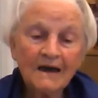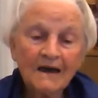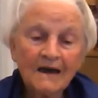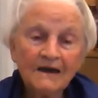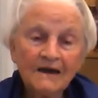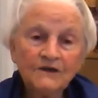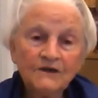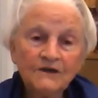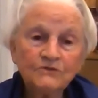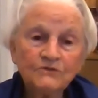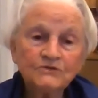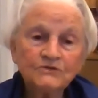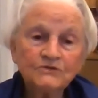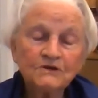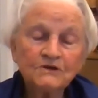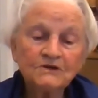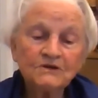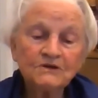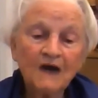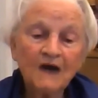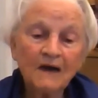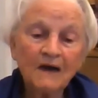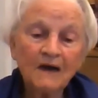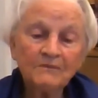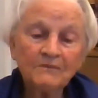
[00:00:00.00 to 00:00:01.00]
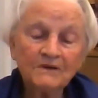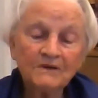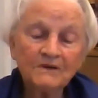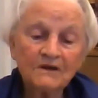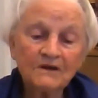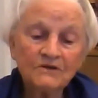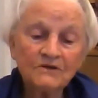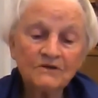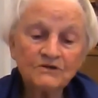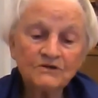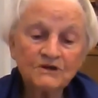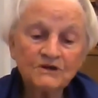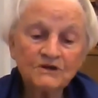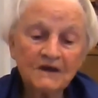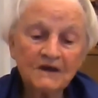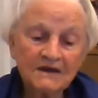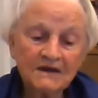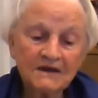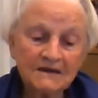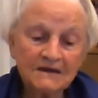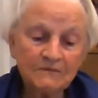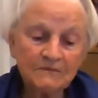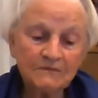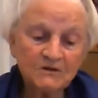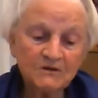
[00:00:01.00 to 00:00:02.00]
He used to type in those days.
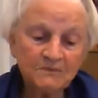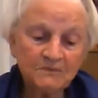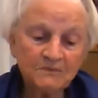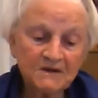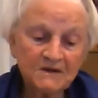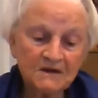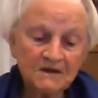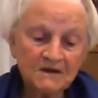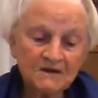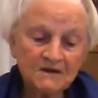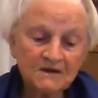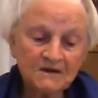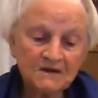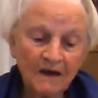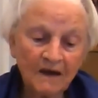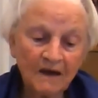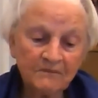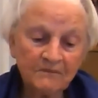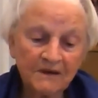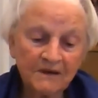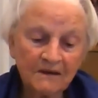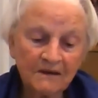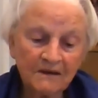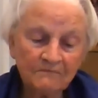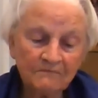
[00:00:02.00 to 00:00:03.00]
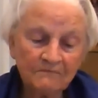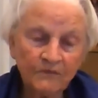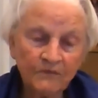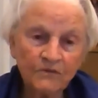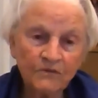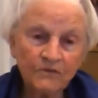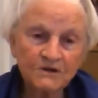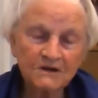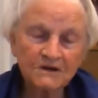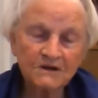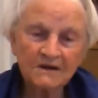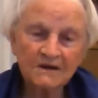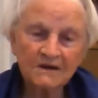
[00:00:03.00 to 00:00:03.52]
He was busy typing books.